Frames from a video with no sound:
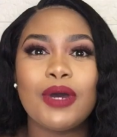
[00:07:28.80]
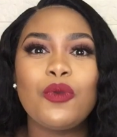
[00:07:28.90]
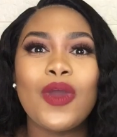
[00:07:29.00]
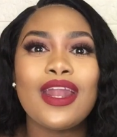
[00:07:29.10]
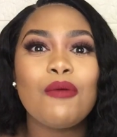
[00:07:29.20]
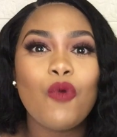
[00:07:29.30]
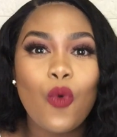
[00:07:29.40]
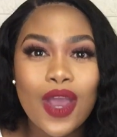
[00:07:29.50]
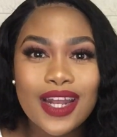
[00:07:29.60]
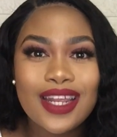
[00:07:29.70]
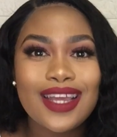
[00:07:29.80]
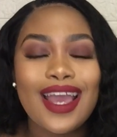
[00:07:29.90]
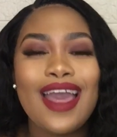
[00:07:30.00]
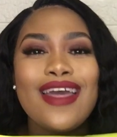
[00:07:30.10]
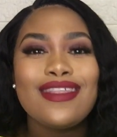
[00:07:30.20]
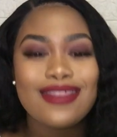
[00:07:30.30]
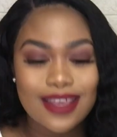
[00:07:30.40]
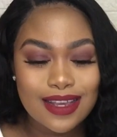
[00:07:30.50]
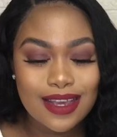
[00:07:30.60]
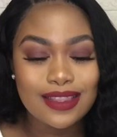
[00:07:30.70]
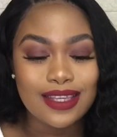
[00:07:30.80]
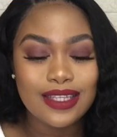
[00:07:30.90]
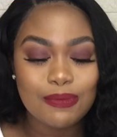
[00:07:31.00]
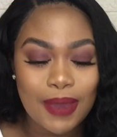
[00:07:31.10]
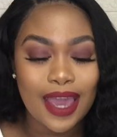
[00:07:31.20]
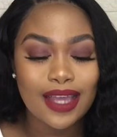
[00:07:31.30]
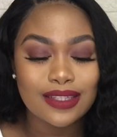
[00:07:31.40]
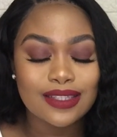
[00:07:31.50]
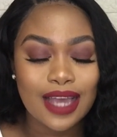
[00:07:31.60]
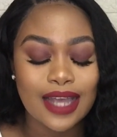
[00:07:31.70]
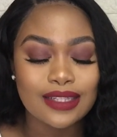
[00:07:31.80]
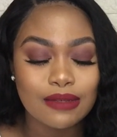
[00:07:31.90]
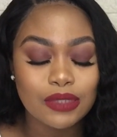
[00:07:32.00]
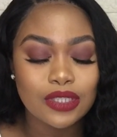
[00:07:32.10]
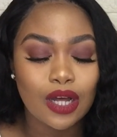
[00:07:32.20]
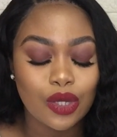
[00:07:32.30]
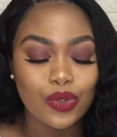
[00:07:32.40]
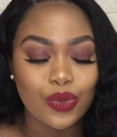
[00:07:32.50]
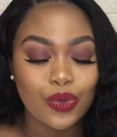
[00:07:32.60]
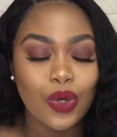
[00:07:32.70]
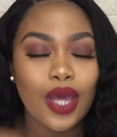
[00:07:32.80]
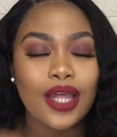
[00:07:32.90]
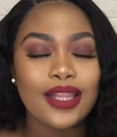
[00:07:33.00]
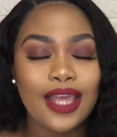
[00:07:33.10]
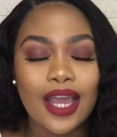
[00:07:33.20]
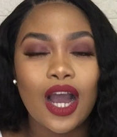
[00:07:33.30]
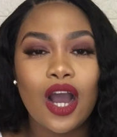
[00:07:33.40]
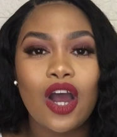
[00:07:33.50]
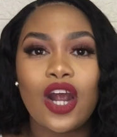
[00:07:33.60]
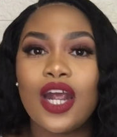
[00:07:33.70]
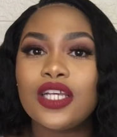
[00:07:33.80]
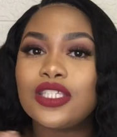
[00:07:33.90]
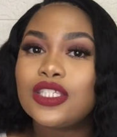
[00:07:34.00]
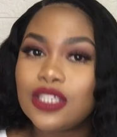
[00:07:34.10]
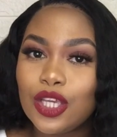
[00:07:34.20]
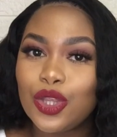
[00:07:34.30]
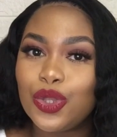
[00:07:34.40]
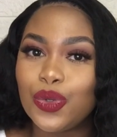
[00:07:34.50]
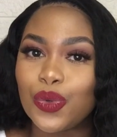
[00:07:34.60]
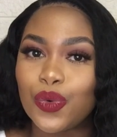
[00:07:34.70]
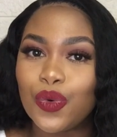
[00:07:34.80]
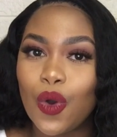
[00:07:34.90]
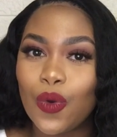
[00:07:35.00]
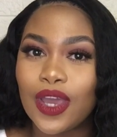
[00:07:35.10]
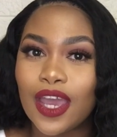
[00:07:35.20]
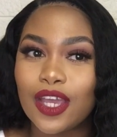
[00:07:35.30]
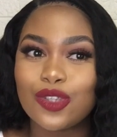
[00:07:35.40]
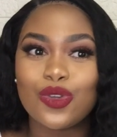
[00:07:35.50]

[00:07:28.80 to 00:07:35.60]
But when I'm wearing these pants, guys, let me tell you, they are see-through, okay?